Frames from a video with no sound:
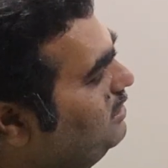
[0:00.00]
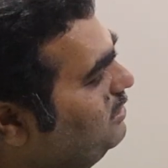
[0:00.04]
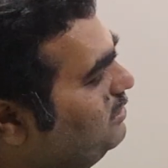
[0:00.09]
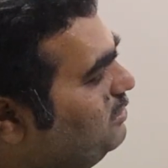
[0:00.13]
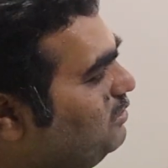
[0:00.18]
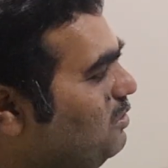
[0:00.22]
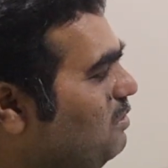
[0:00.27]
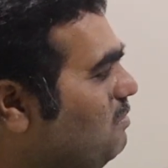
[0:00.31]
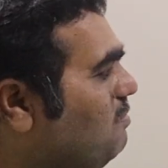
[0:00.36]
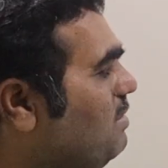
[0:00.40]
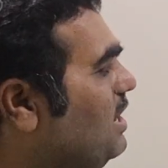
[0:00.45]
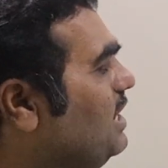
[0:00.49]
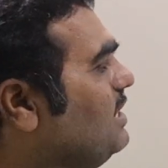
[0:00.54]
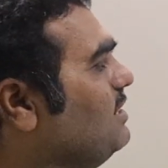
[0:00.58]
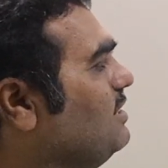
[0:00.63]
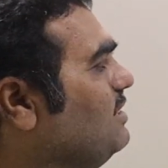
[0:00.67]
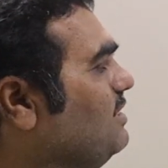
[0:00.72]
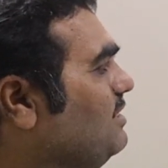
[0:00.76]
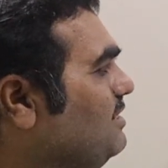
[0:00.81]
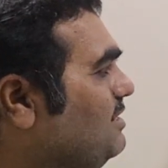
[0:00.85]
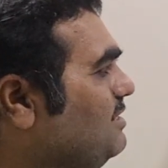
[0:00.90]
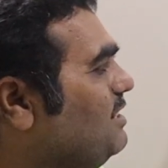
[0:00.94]
So
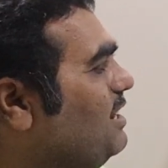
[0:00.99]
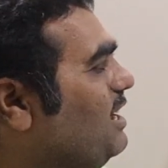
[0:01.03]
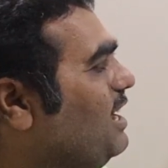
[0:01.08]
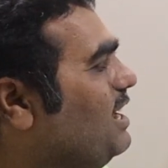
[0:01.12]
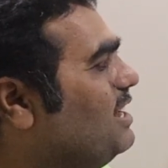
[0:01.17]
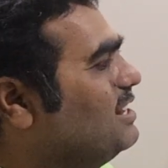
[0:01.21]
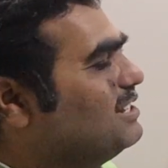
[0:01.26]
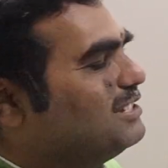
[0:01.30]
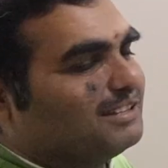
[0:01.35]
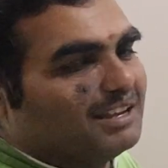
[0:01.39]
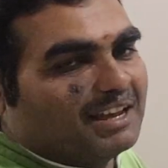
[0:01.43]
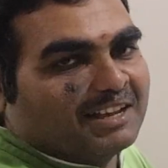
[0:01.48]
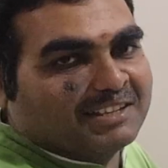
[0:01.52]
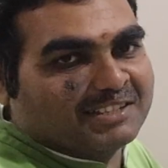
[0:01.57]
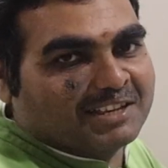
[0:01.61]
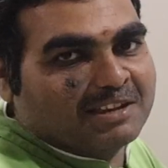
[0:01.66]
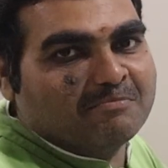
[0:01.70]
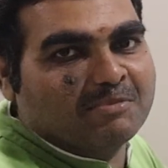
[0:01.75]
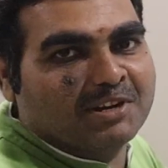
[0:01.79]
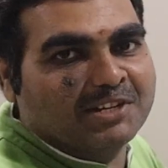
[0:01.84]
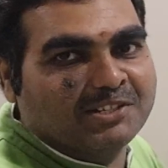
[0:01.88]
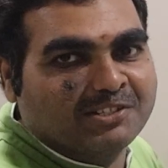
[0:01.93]
but as
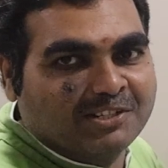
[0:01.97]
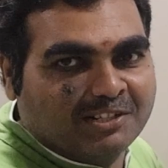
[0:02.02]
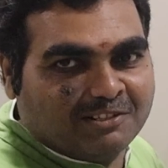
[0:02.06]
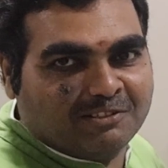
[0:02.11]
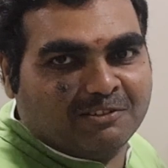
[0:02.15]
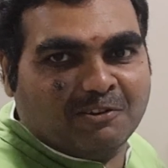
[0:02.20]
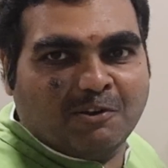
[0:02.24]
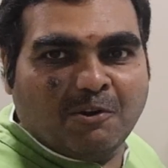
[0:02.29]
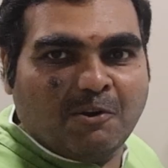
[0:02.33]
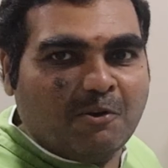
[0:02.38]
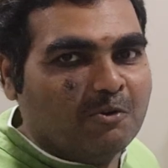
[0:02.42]
I mentioned,